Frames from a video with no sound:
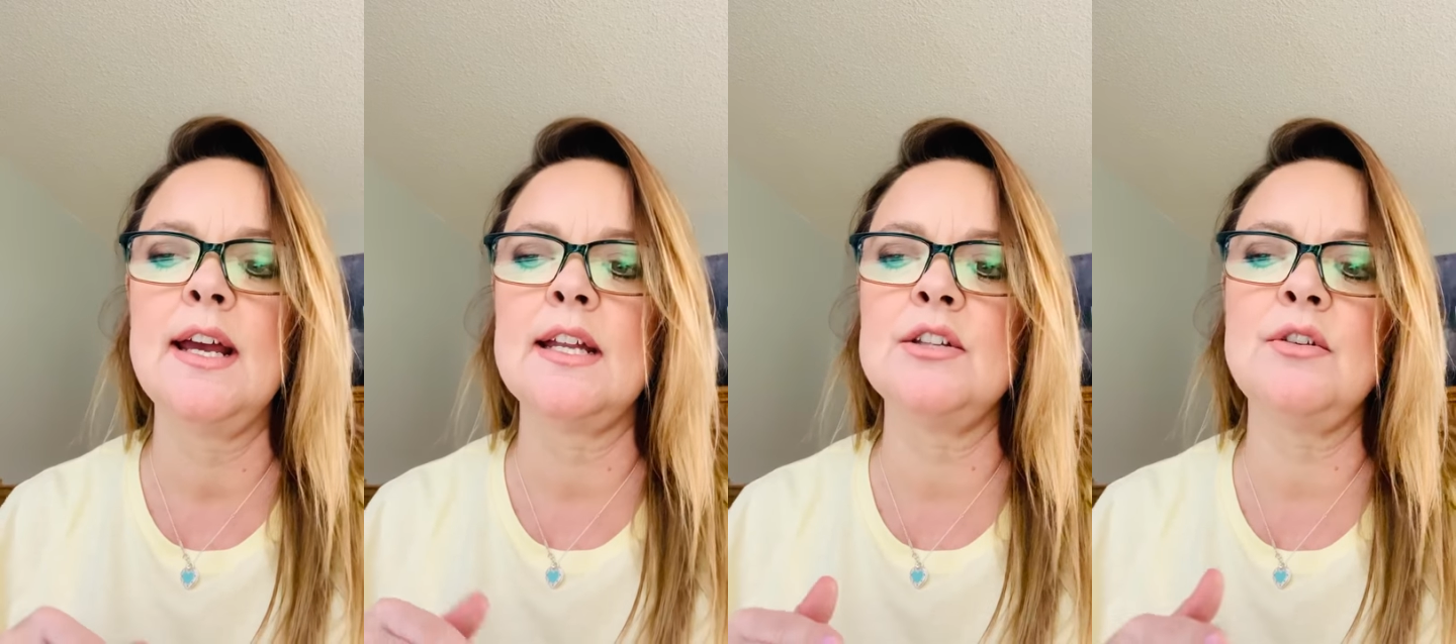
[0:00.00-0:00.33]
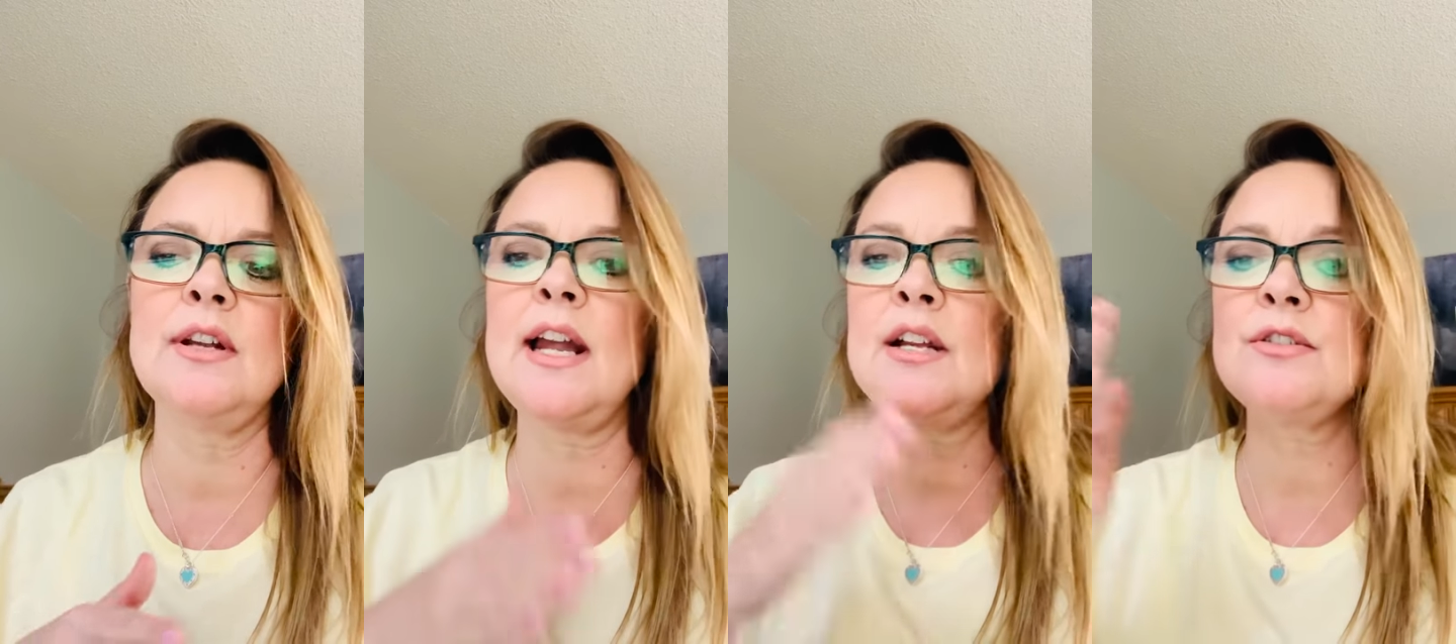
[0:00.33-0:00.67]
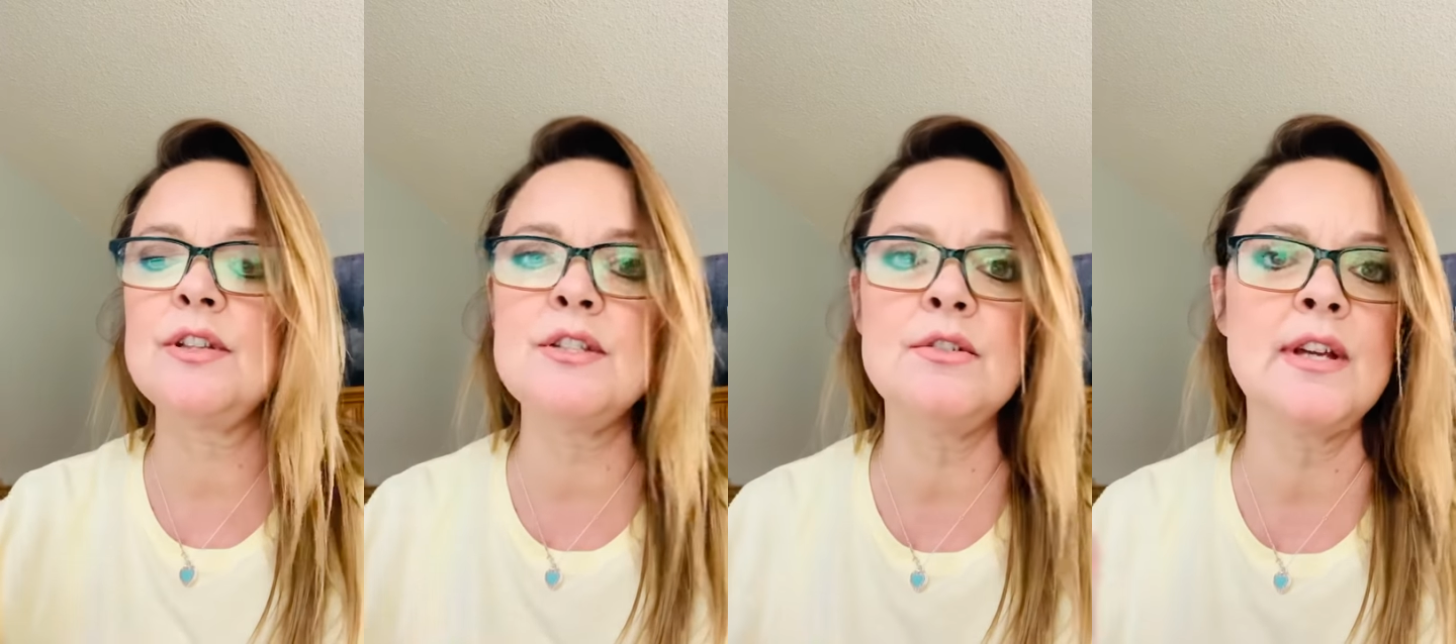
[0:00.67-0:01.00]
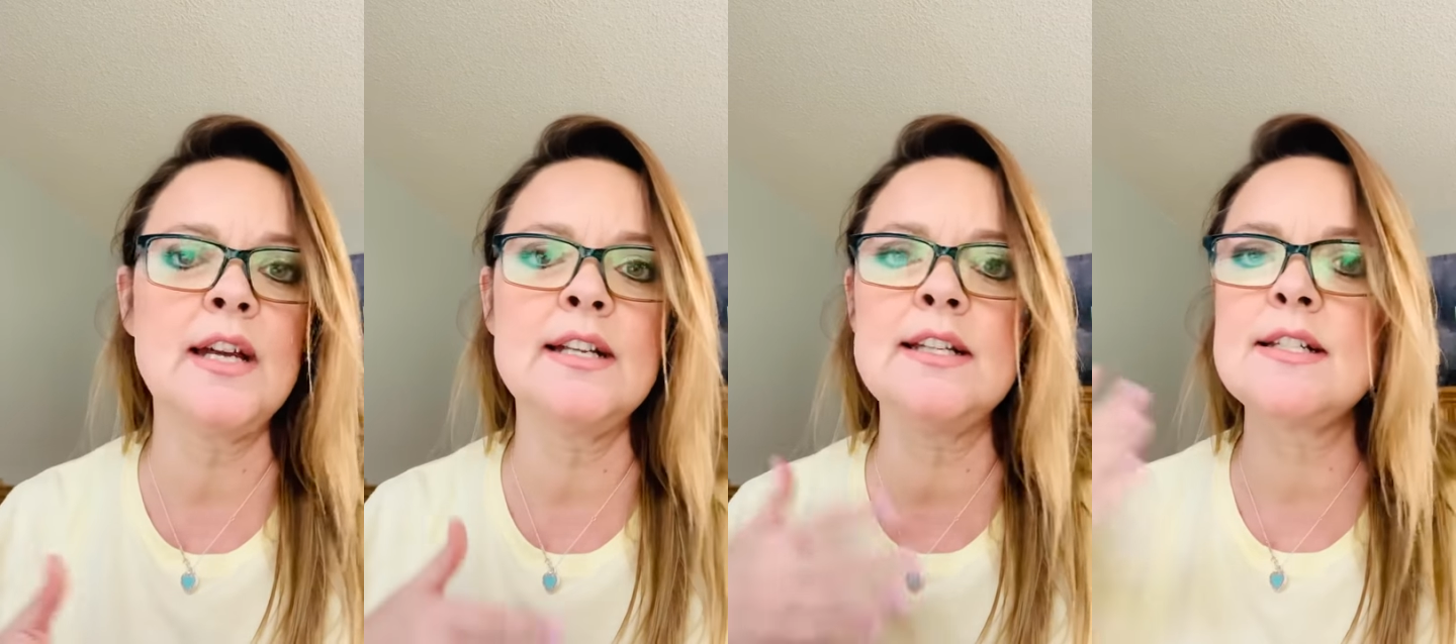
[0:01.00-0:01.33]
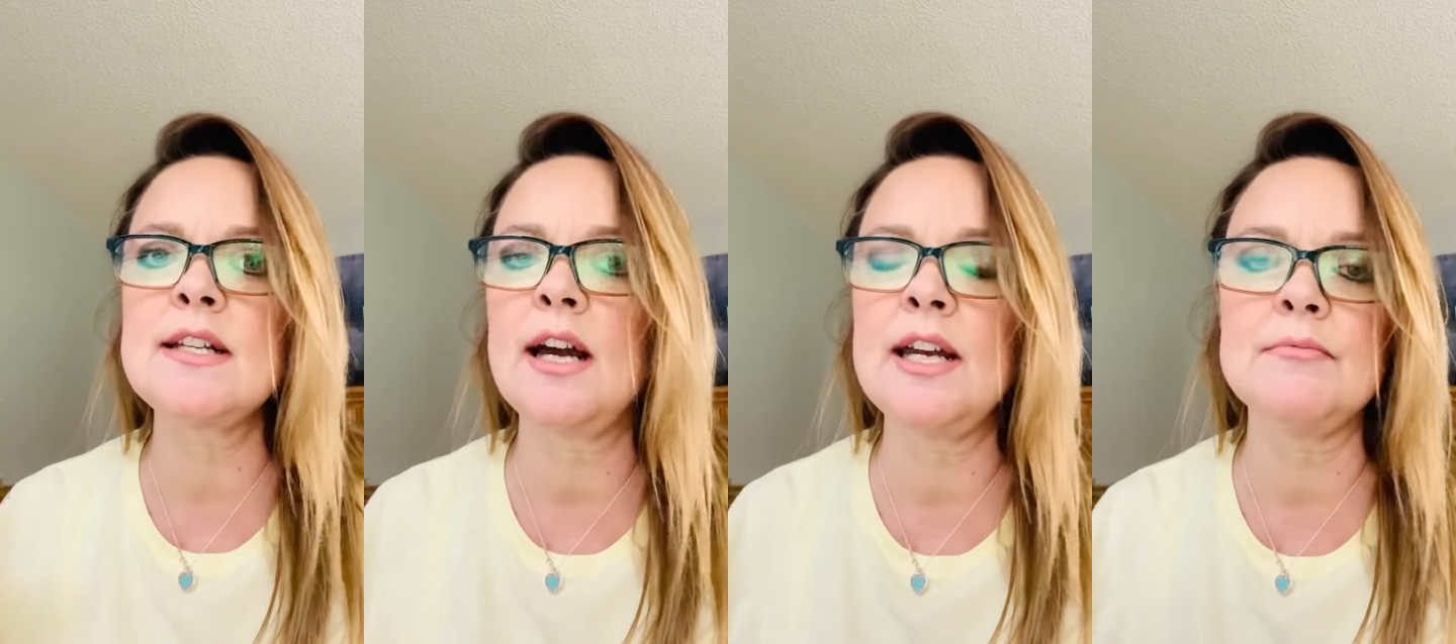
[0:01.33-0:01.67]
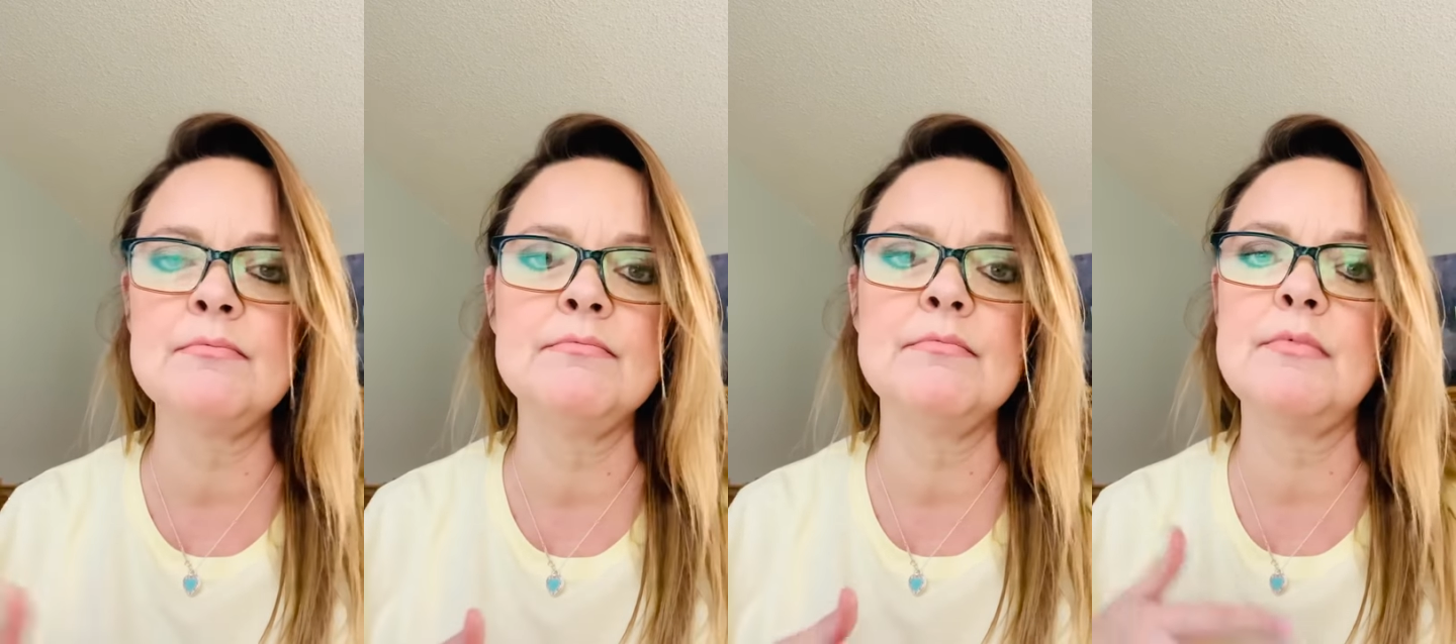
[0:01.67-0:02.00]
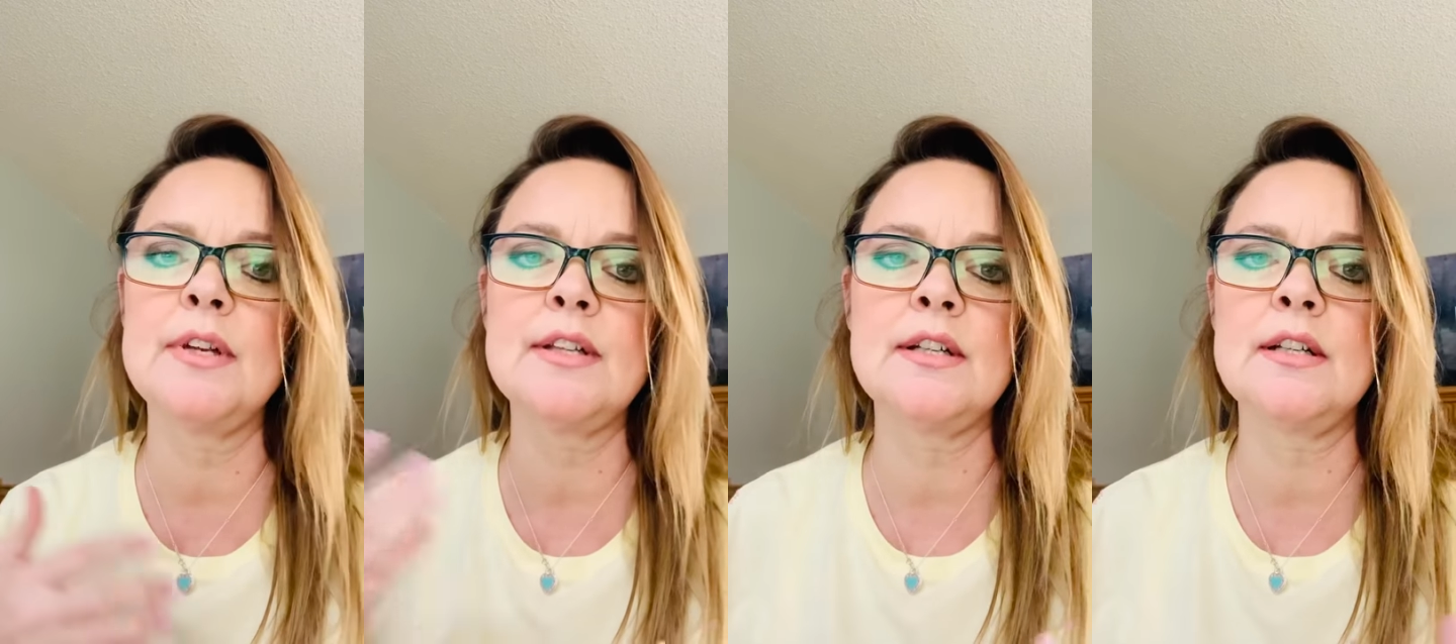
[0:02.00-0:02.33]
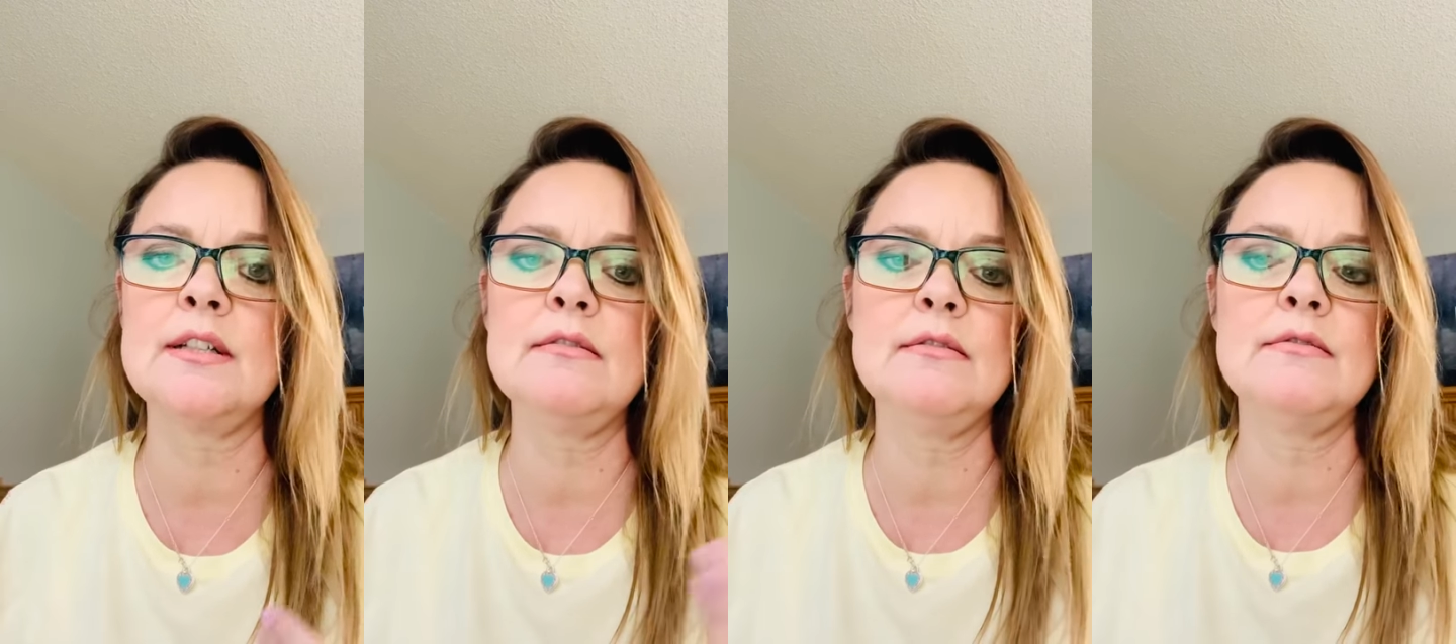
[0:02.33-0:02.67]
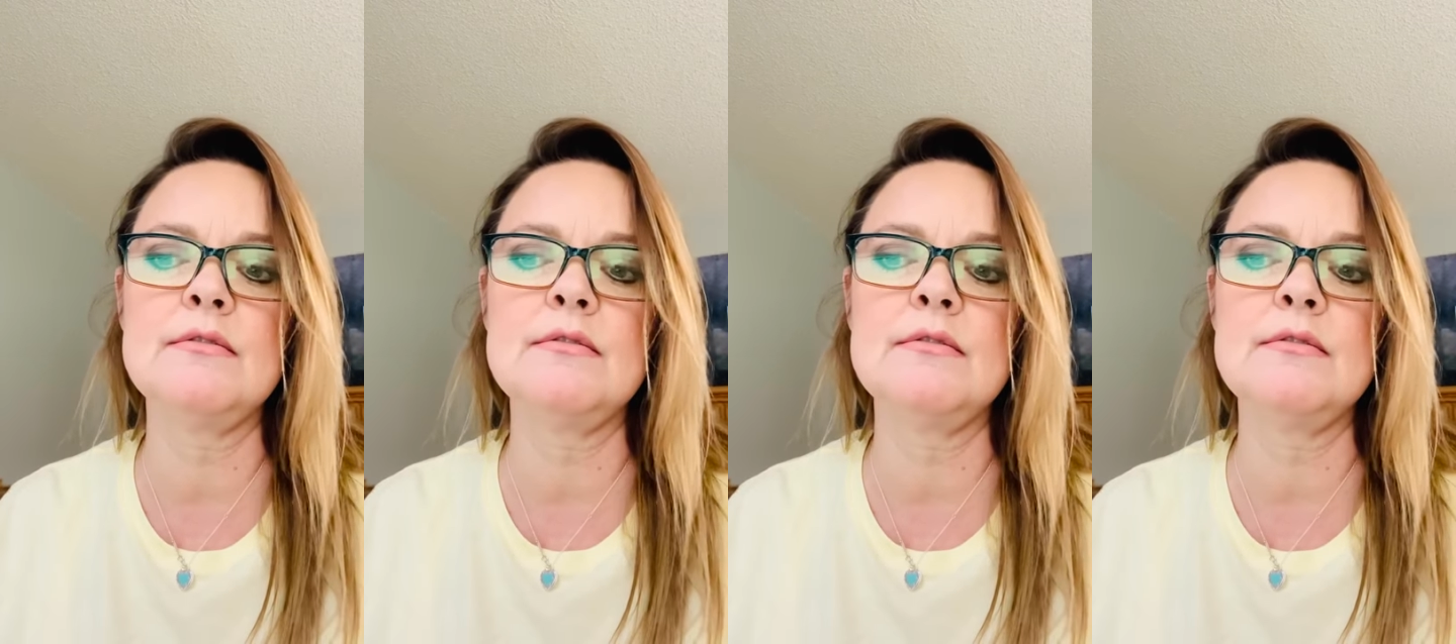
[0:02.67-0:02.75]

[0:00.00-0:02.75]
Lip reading: And you can actually do that anytime within a,